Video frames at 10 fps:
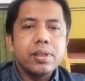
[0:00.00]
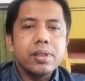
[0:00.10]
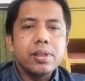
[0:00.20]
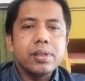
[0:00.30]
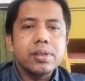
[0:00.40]

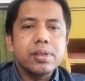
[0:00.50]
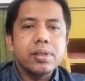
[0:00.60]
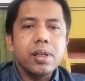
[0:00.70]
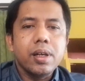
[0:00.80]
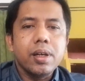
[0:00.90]
is
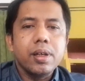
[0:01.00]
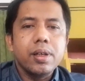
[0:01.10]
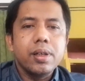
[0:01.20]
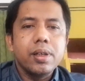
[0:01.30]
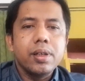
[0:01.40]

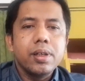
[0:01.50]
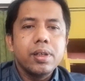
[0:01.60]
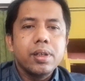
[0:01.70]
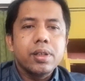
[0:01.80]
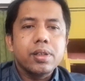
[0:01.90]

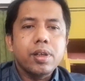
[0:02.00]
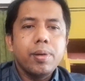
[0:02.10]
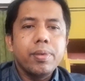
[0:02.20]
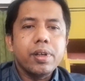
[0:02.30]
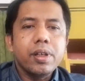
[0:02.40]

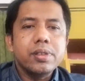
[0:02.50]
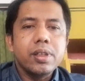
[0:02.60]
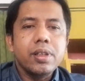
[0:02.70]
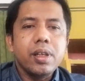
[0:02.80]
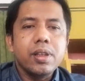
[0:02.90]

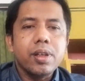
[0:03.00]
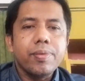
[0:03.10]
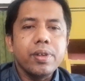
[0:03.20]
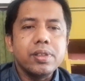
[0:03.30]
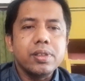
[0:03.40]
communication
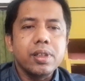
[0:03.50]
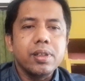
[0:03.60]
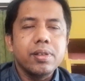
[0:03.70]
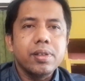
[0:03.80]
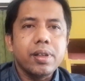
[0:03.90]
intervention.
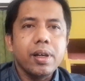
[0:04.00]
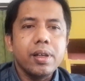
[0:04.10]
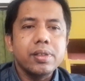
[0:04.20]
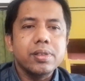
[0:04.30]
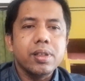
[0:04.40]
Okay,
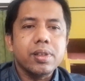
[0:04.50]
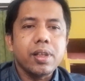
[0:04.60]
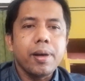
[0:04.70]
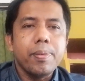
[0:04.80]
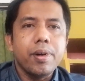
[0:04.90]
it's a
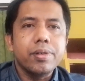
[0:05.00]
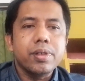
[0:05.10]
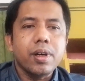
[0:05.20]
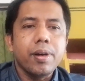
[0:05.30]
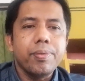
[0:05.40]
type of
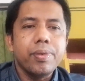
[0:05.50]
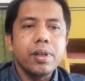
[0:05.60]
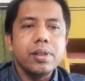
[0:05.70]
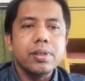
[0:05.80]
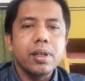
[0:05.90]

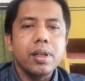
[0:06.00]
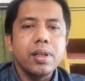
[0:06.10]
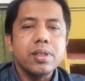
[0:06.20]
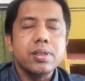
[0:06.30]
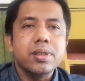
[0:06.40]
therapy that
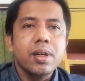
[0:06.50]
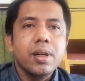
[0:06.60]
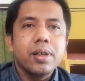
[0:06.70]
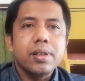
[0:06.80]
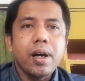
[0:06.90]
is
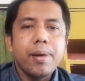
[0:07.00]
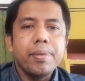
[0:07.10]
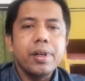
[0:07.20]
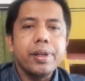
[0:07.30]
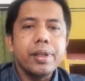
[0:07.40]

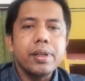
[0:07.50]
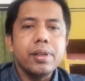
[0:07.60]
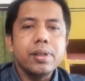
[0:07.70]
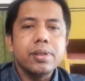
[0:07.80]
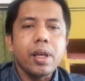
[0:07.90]

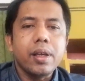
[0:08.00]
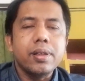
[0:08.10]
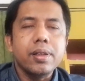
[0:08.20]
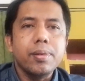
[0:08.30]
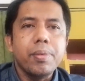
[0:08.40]
commonly
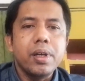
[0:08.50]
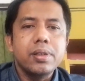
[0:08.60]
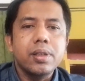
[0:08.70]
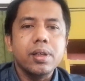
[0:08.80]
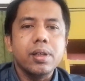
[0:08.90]
taken by
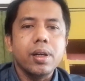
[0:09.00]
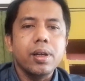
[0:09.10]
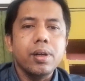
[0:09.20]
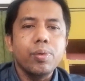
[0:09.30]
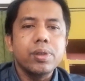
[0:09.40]

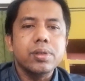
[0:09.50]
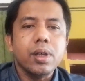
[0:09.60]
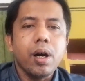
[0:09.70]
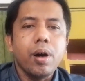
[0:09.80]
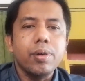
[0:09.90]
children with
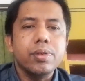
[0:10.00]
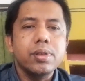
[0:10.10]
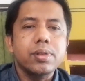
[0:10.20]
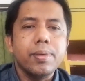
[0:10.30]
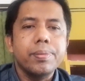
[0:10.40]

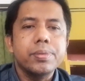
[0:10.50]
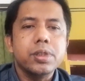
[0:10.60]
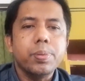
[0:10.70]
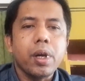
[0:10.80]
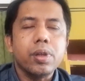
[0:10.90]
autism
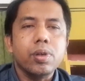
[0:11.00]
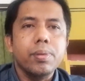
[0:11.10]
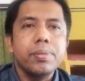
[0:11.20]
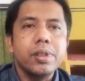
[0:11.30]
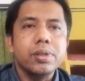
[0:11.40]

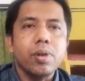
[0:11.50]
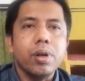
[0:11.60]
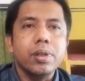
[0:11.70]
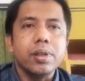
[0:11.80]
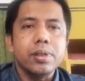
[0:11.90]
spectrum
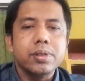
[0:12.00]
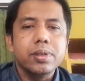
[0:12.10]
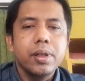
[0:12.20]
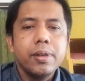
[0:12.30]
disorders.